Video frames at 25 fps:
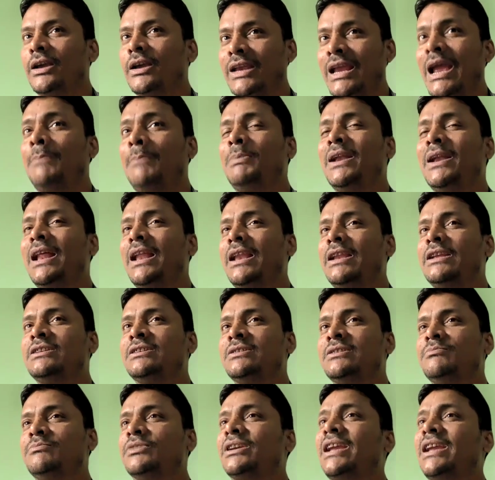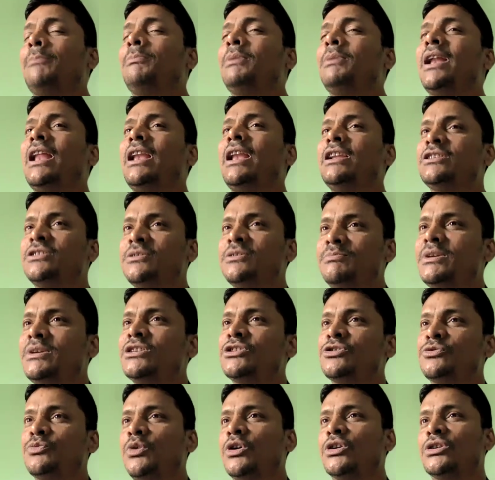capitalism
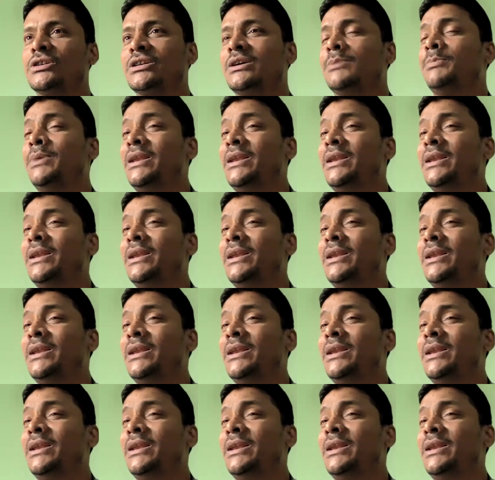means what?